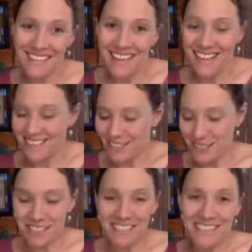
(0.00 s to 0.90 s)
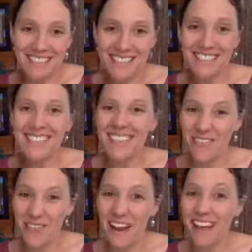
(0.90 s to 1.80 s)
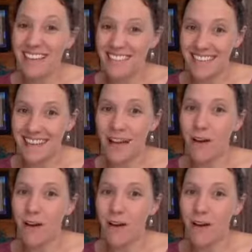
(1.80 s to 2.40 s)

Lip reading: it's just to give you an idea